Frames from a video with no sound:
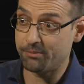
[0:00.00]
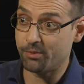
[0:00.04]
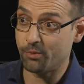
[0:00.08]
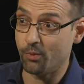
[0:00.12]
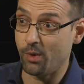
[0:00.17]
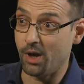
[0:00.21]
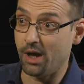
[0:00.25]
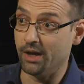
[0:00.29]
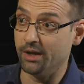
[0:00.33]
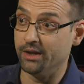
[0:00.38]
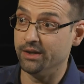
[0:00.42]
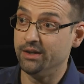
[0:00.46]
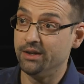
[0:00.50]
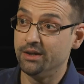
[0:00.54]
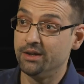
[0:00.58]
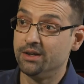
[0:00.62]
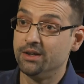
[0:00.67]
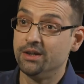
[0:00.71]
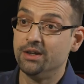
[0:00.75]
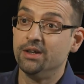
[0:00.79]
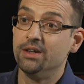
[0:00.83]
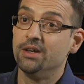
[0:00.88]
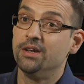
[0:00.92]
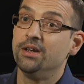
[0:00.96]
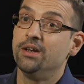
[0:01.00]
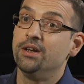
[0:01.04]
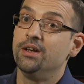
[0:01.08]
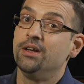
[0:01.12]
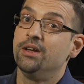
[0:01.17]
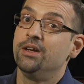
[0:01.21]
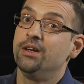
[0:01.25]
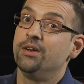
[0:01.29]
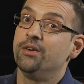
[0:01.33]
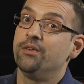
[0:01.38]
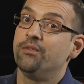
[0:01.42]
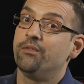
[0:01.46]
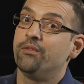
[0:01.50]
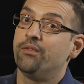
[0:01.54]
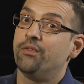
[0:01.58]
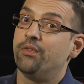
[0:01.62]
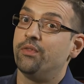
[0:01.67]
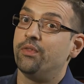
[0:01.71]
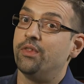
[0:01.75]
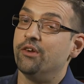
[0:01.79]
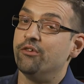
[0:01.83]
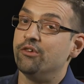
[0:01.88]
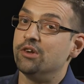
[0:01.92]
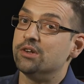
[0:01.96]
one,
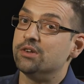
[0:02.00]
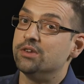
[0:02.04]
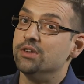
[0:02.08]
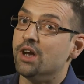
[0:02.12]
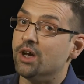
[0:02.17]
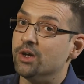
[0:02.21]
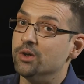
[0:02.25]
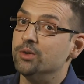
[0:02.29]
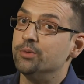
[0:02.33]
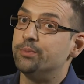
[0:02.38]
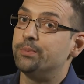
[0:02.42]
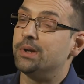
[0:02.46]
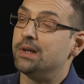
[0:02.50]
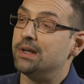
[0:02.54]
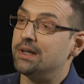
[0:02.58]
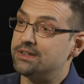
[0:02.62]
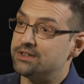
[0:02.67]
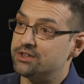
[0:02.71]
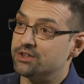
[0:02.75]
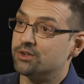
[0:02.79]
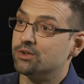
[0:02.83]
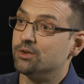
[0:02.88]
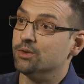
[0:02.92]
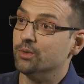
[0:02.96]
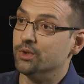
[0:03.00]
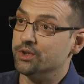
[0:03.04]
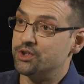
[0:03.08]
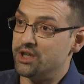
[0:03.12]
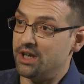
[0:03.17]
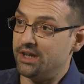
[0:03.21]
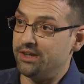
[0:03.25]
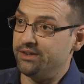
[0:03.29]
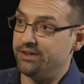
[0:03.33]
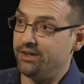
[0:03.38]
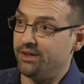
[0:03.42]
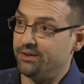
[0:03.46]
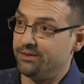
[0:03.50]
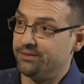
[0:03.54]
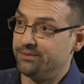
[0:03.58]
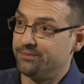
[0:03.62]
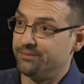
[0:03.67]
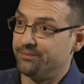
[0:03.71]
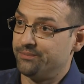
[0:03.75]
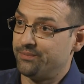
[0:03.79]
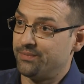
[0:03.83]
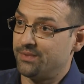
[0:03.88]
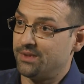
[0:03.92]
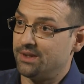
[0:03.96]
there is no political agenda.
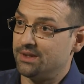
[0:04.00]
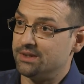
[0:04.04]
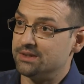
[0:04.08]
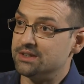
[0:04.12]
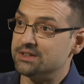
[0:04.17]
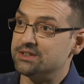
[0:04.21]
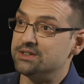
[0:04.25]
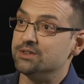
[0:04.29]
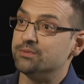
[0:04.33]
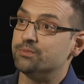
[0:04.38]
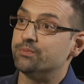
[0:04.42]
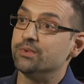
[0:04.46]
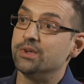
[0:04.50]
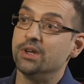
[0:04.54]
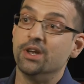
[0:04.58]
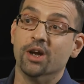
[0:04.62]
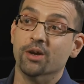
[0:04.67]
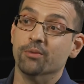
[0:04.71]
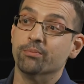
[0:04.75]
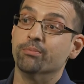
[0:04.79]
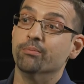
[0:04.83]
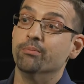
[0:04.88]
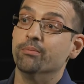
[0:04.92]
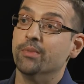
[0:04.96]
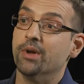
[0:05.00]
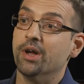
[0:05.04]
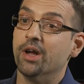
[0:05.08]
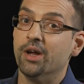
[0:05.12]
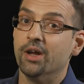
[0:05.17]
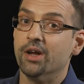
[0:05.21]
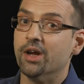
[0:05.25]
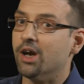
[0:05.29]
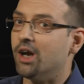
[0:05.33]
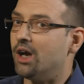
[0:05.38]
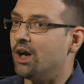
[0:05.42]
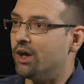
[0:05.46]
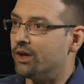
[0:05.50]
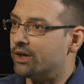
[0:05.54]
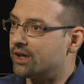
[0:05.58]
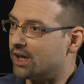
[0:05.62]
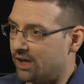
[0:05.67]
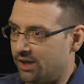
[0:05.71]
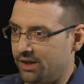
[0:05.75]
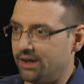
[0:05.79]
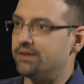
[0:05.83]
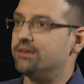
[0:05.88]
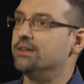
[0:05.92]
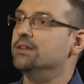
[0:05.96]
This is,
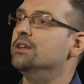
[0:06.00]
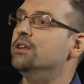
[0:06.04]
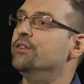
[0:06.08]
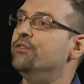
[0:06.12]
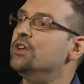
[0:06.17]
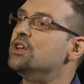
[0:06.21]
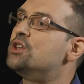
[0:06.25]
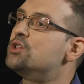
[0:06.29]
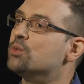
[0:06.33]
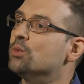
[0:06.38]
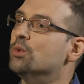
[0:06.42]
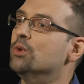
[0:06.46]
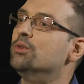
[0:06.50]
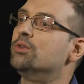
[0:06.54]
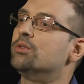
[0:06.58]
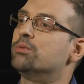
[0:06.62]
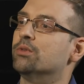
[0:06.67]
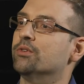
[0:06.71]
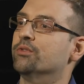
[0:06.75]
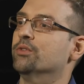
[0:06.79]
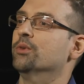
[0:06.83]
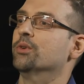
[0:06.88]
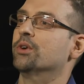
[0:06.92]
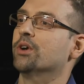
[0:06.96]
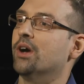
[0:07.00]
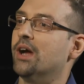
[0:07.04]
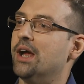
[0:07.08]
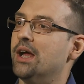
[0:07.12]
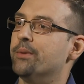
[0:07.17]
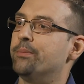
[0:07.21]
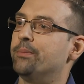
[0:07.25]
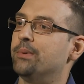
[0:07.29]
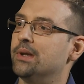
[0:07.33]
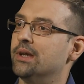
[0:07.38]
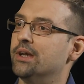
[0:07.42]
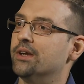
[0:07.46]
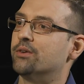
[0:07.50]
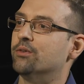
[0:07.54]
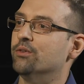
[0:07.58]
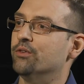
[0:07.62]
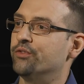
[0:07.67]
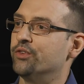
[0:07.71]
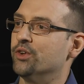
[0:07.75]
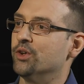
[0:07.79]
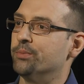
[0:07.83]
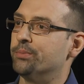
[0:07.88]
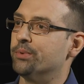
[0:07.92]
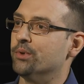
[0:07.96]
okay, as individuals, we've all got our political
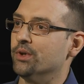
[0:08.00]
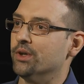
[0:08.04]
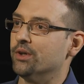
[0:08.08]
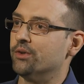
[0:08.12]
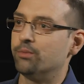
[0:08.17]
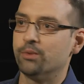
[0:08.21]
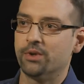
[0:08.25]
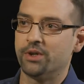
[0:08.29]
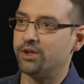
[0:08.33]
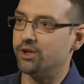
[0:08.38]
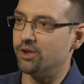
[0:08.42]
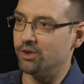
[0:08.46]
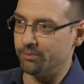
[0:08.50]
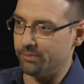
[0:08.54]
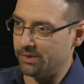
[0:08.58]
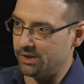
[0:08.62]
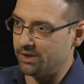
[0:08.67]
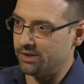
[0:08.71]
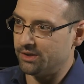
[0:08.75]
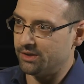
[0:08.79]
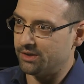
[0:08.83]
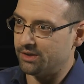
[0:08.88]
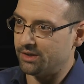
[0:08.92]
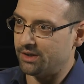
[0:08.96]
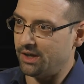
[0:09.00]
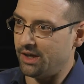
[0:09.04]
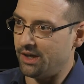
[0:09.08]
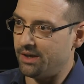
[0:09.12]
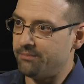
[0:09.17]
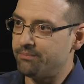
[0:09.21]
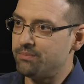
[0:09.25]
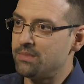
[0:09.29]
viewpoints. We're human, yeah?